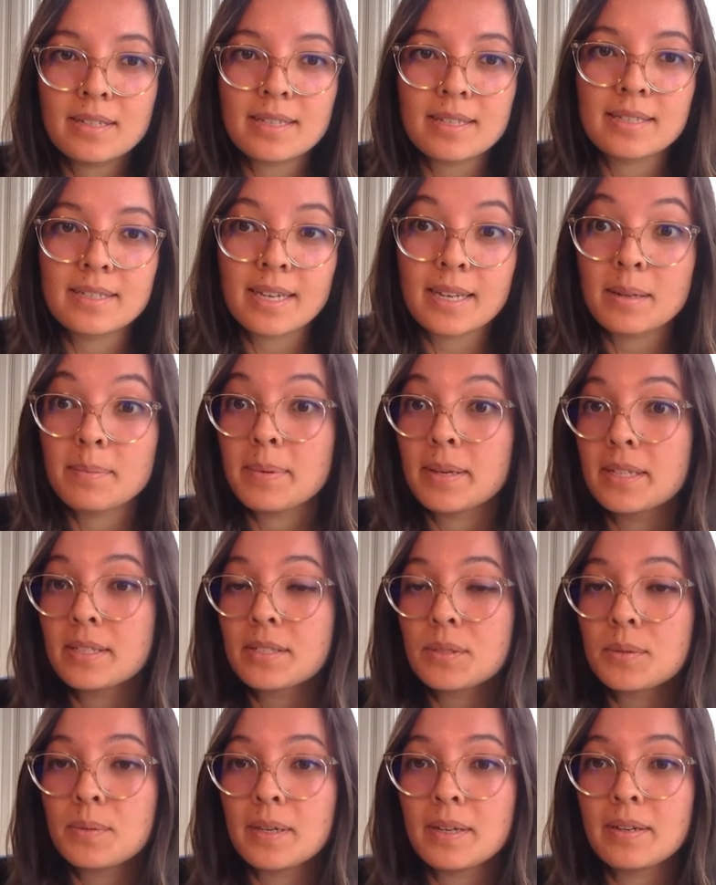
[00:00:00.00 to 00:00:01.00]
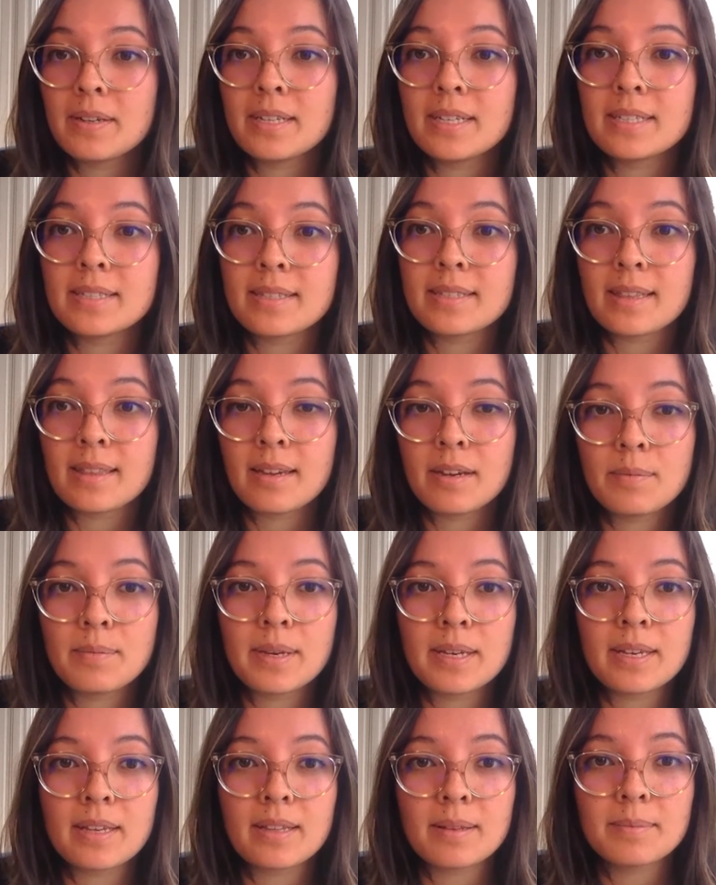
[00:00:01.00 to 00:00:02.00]
to the database queries that they are
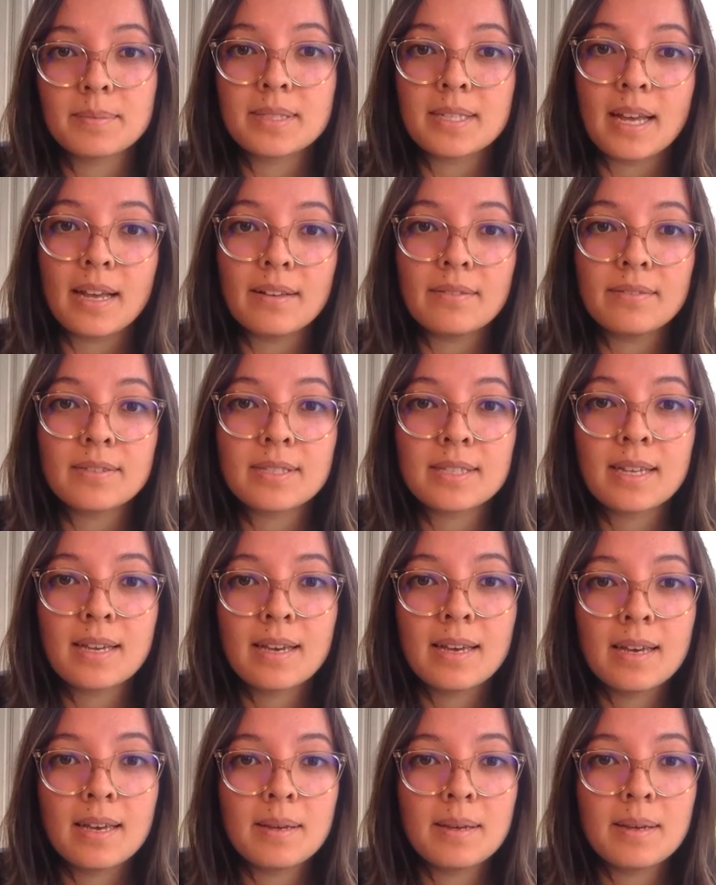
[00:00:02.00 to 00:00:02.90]
making themselves.